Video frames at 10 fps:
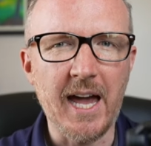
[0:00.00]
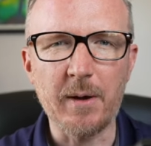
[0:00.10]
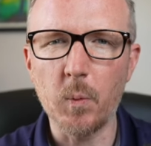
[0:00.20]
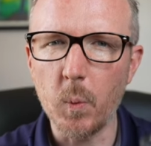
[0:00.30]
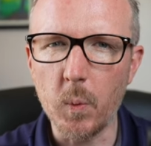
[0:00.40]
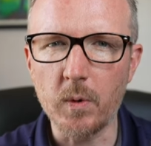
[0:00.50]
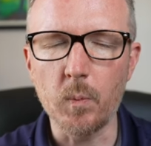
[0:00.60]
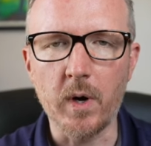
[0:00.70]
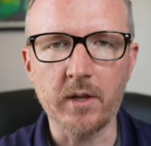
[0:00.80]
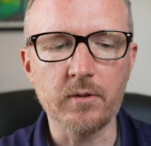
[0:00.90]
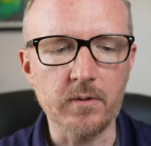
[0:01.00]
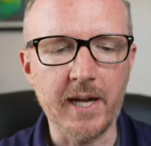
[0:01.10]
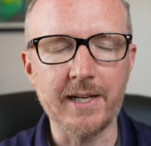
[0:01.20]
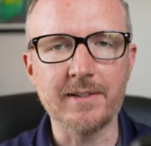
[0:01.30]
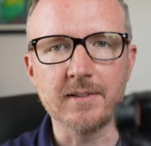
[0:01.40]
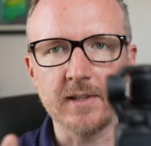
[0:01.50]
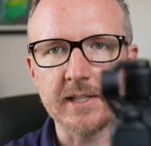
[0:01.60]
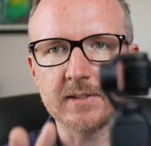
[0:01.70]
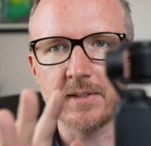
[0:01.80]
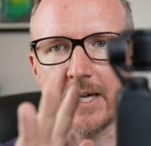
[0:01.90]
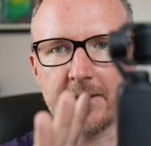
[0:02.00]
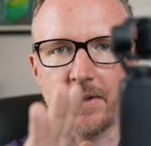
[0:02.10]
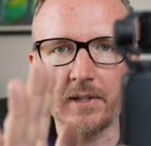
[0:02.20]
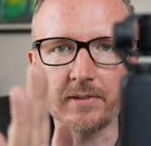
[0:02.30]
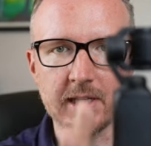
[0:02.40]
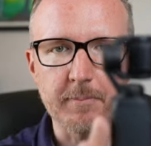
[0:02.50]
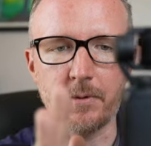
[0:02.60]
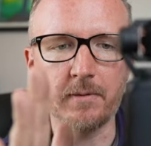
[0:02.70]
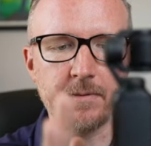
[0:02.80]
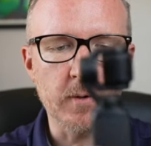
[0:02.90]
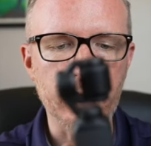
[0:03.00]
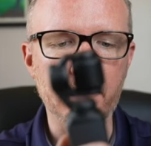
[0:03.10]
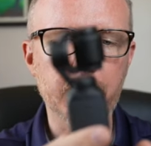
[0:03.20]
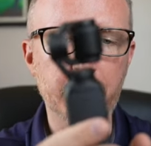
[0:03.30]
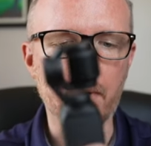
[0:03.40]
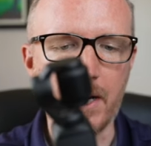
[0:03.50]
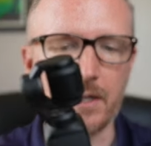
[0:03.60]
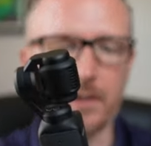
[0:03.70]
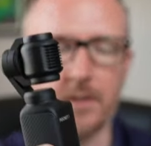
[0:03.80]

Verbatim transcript: I wouldn't want to do that. It's nice to have a separate focused product,